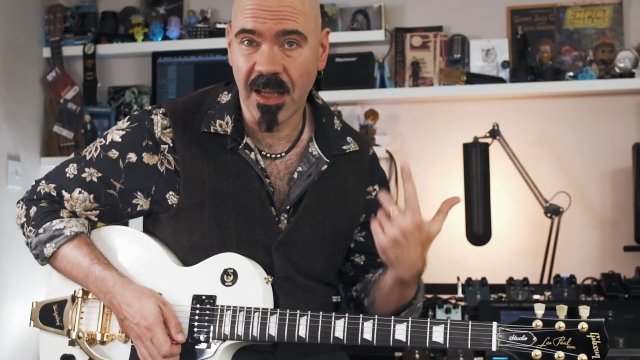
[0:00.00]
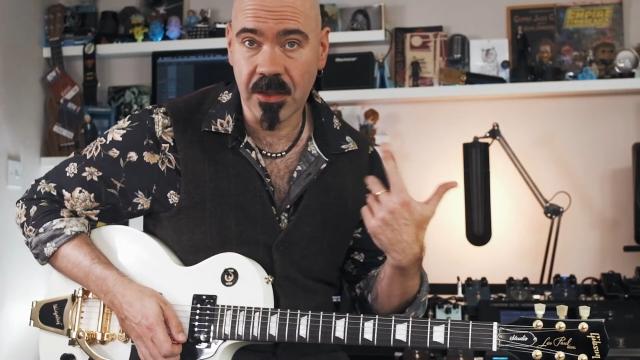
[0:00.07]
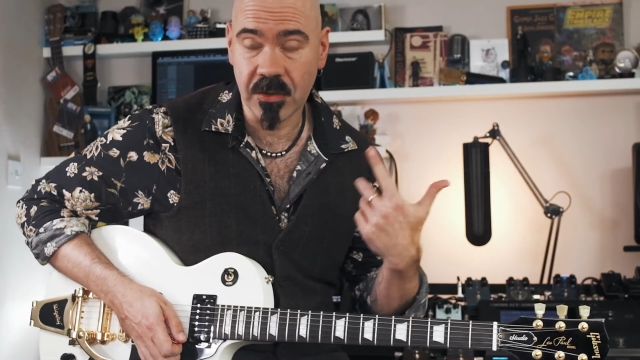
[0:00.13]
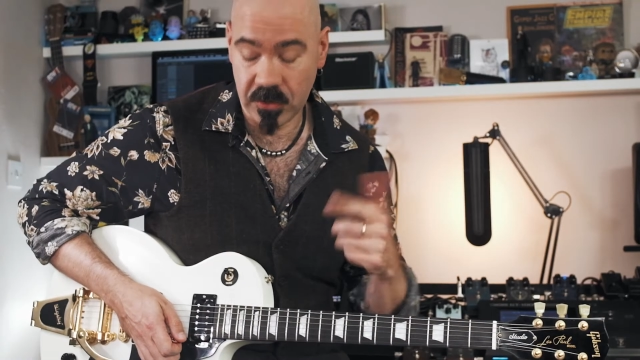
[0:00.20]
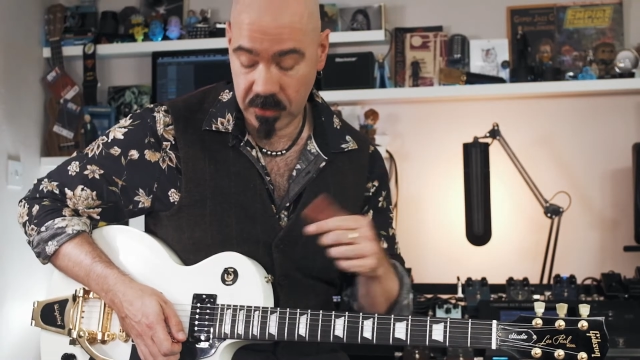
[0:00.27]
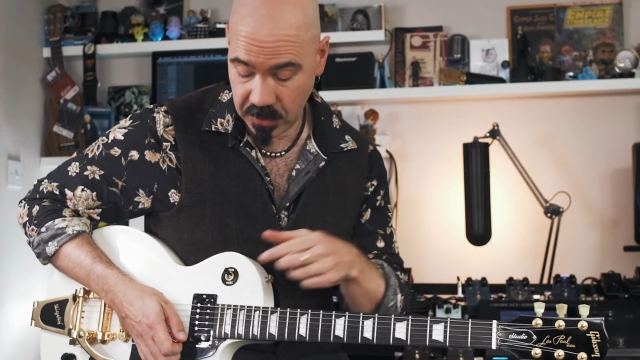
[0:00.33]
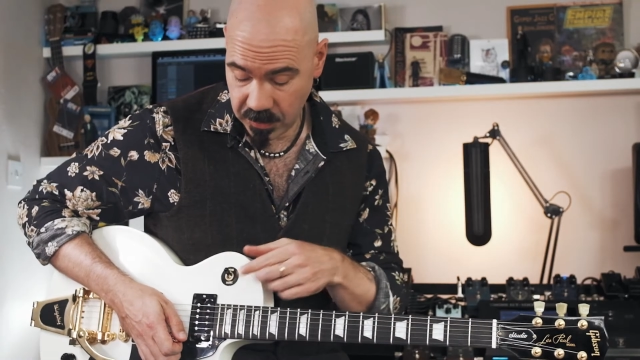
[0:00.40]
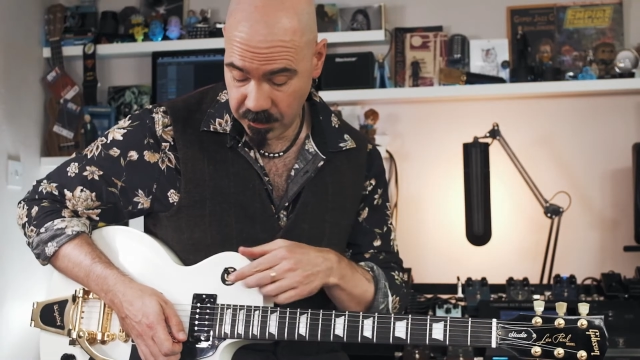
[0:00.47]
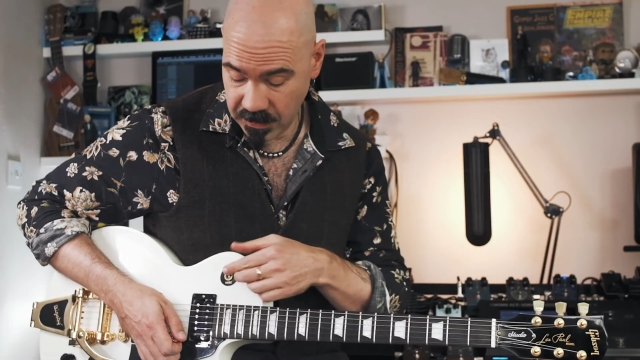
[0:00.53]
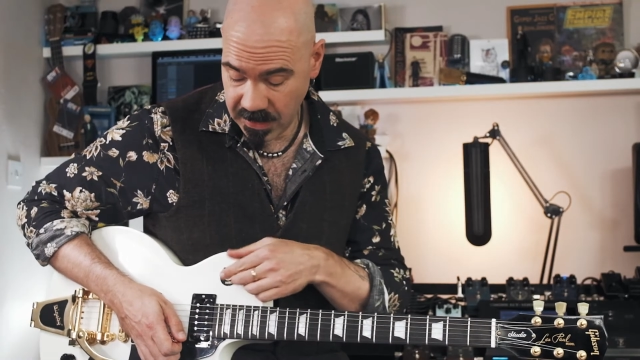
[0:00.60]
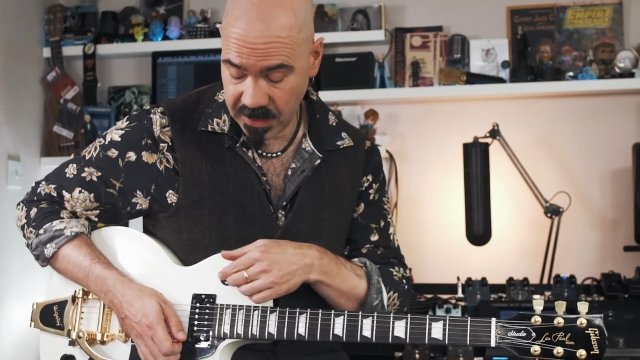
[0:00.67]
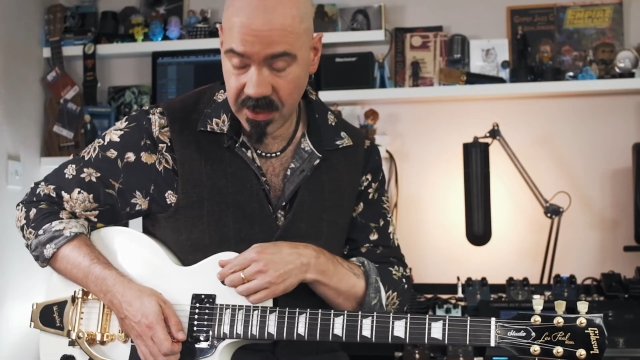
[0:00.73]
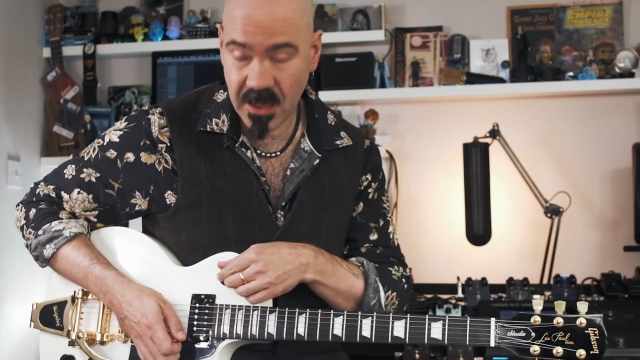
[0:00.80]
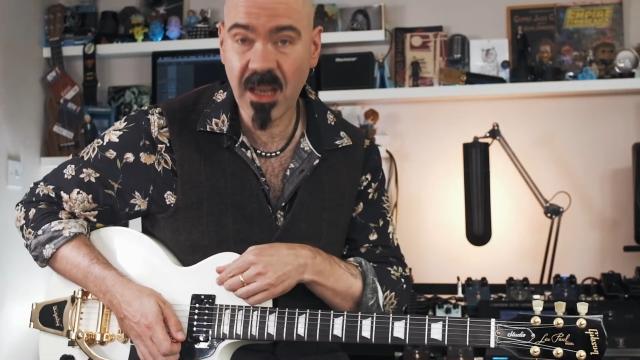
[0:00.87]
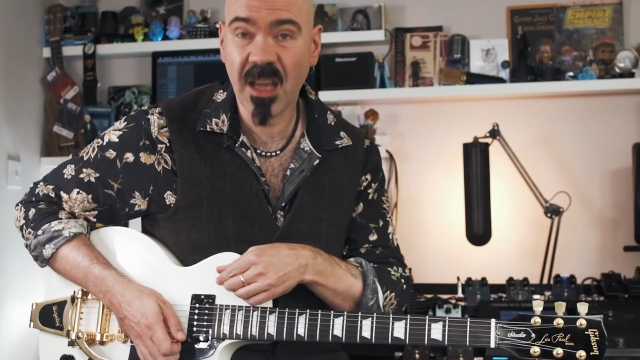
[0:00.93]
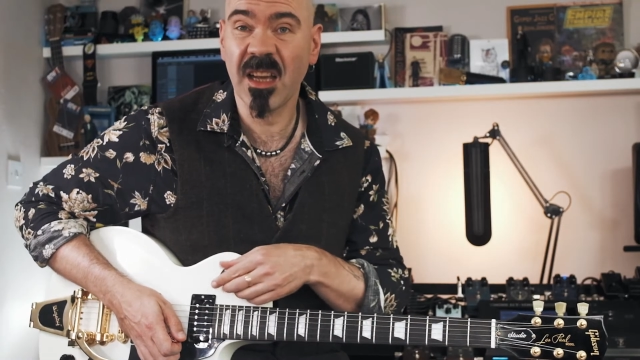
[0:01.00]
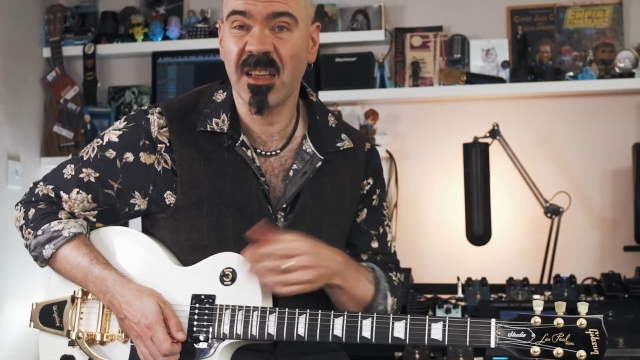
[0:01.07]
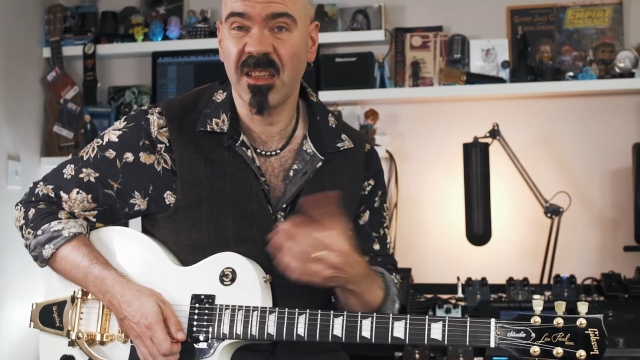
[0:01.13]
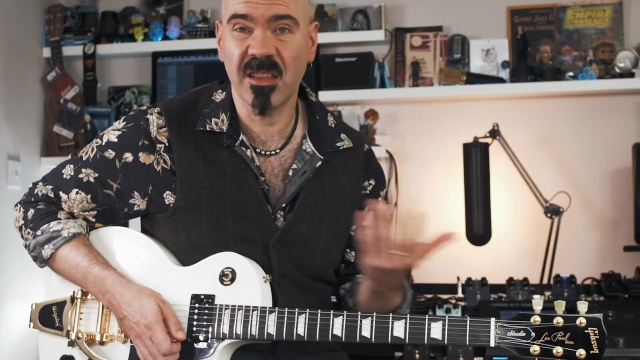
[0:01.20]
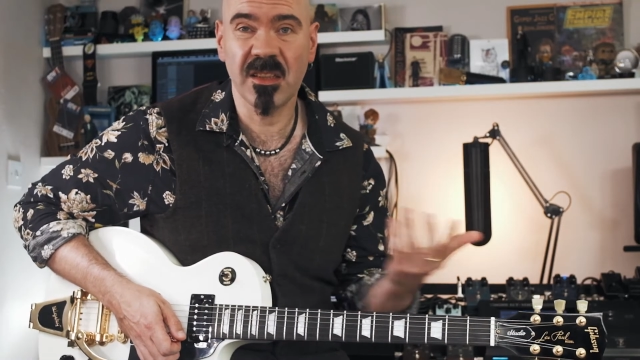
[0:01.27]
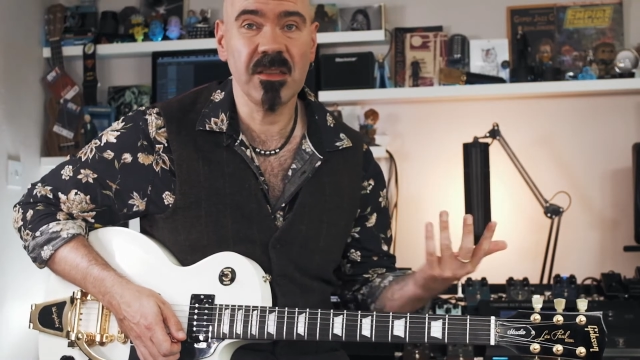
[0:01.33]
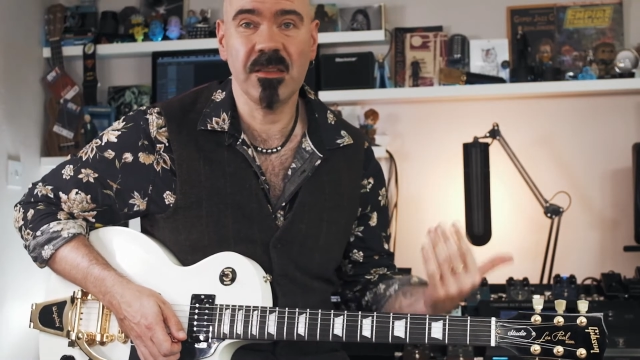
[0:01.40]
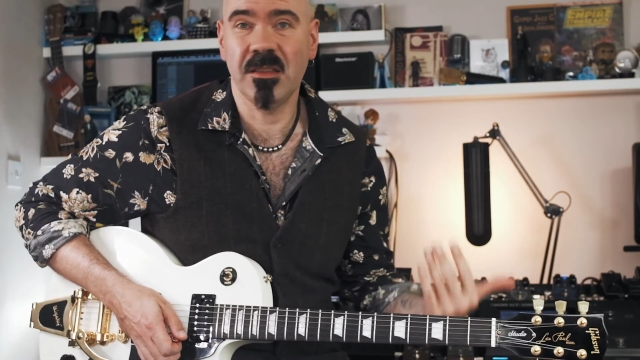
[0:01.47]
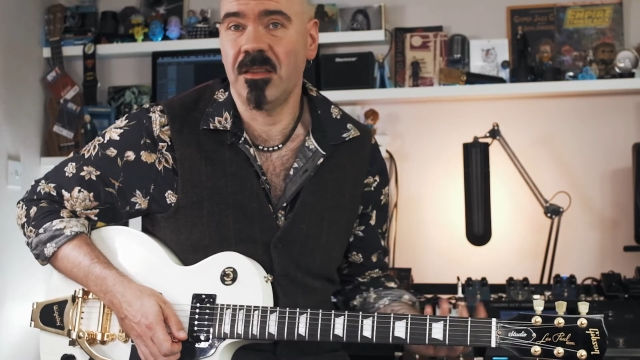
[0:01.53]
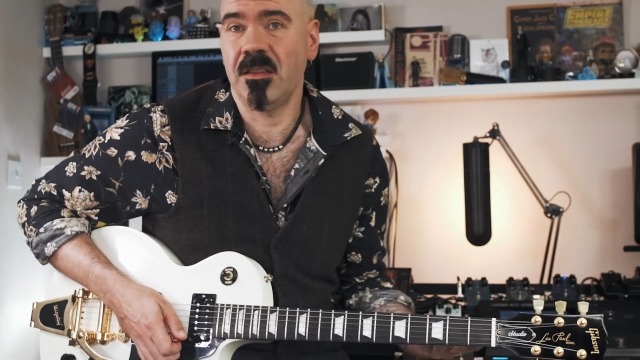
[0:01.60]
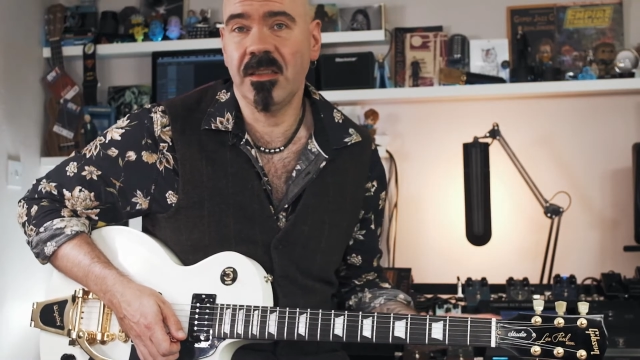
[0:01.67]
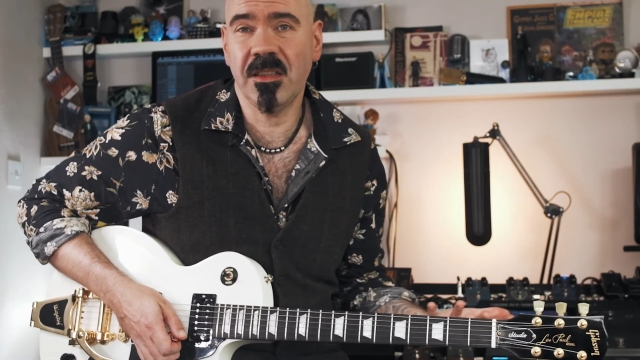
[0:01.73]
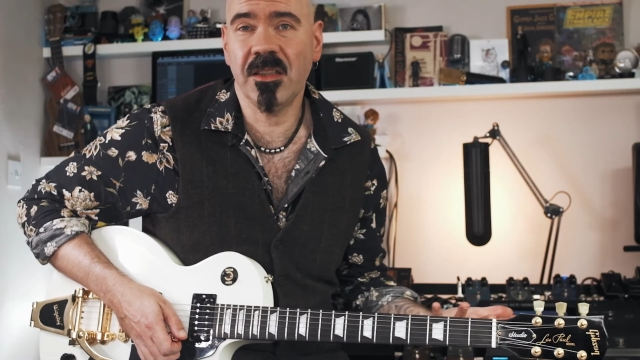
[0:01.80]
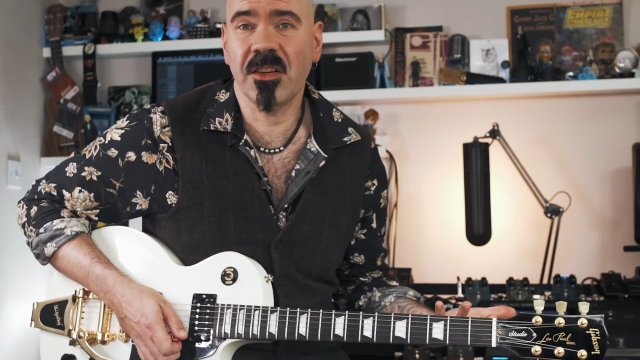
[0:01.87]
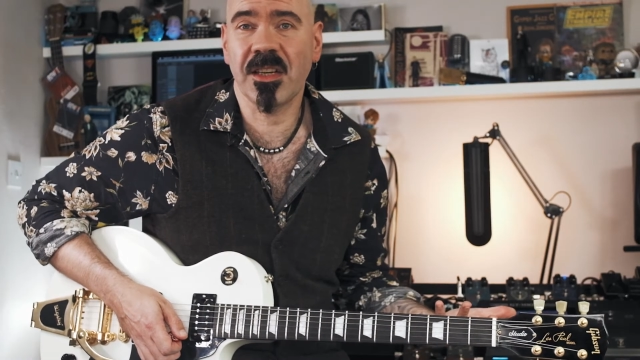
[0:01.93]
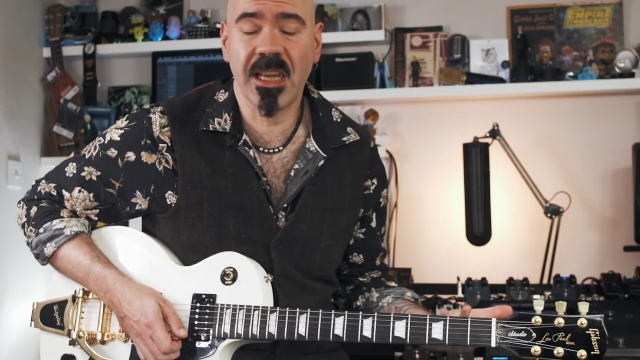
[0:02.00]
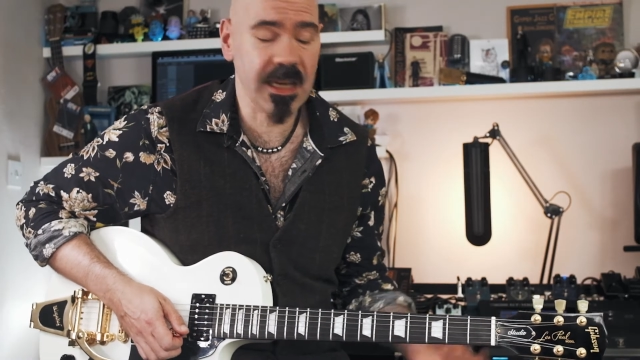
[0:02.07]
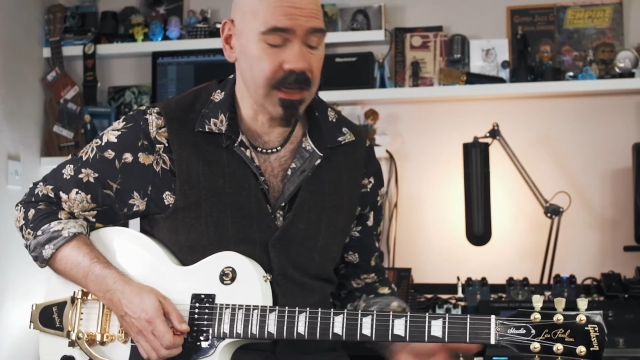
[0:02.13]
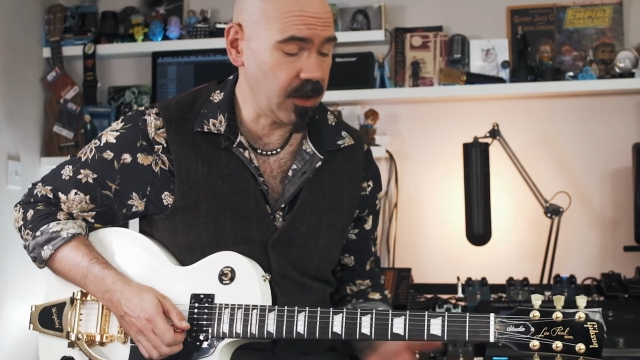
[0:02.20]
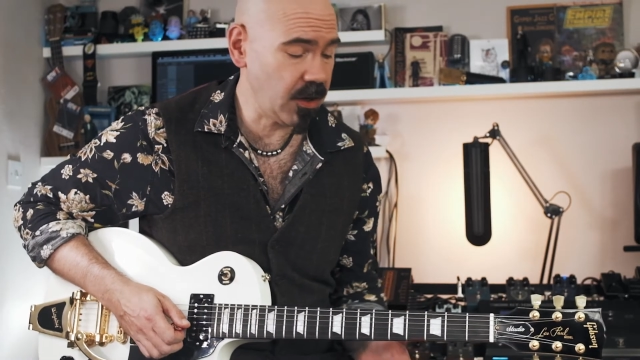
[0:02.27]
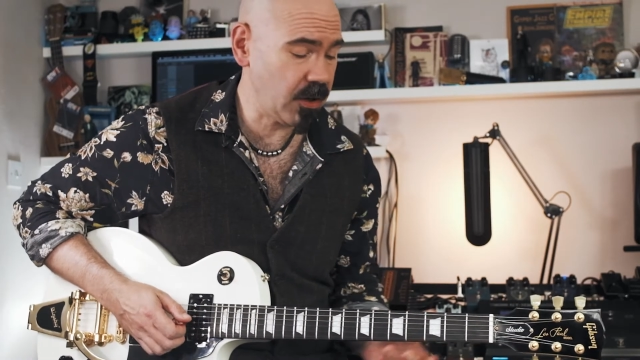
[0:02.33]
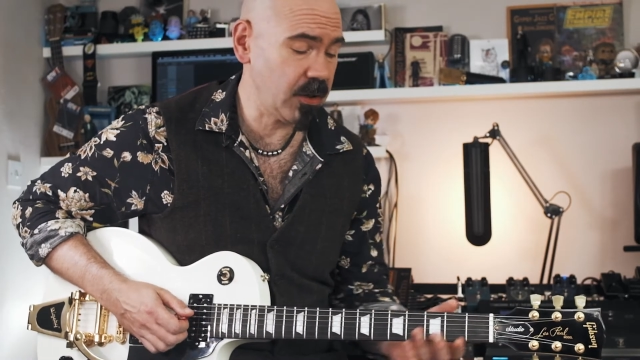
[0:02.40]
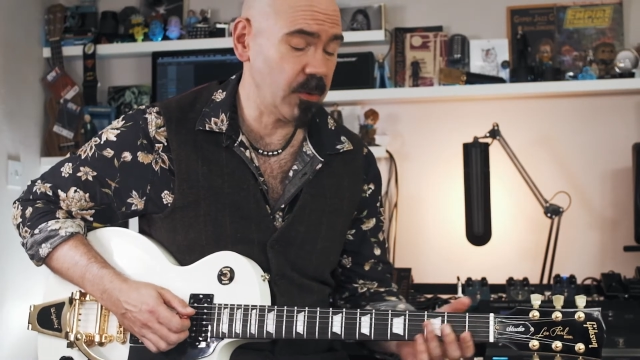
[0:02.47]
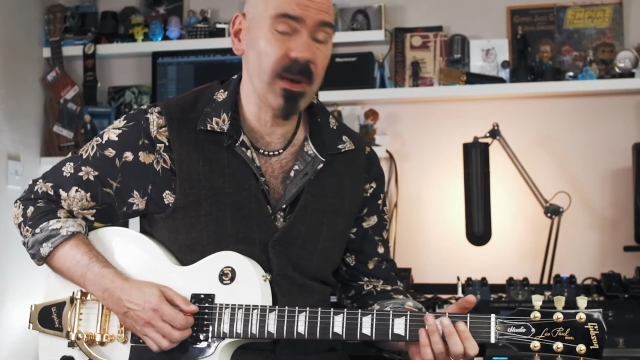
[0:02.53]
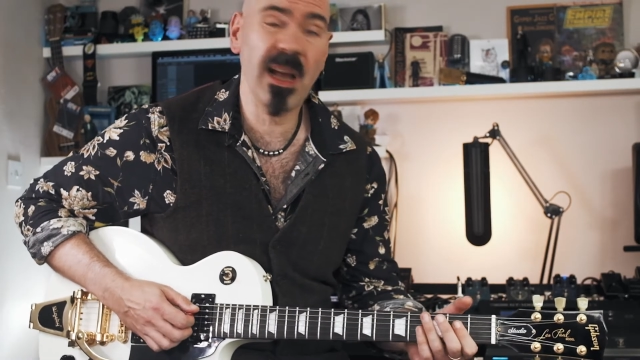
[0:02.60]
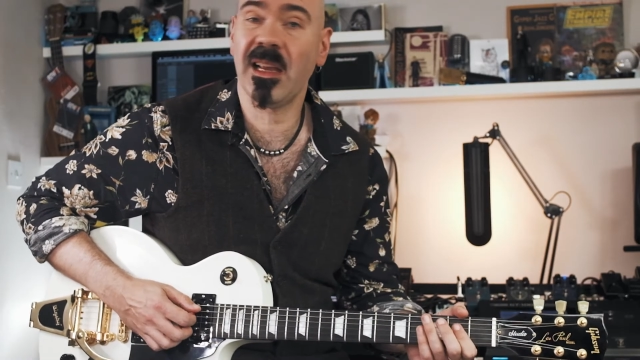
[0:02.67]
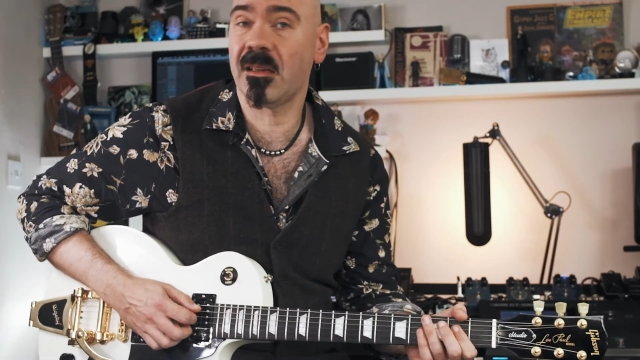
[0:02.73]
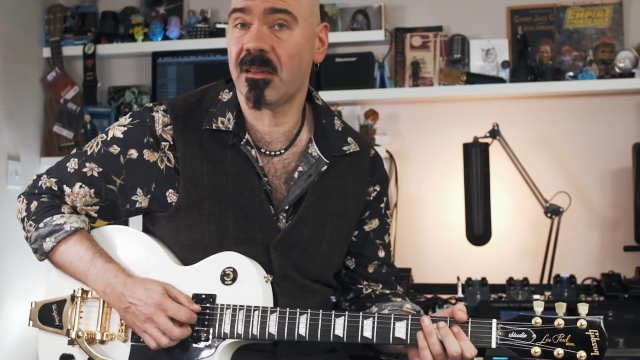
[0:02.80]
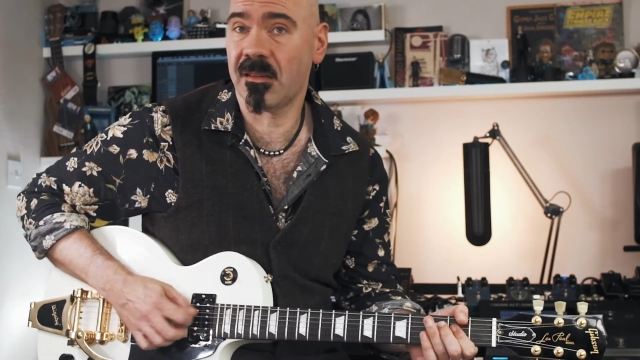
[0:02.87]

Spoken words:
To the mid, you're a king all the way.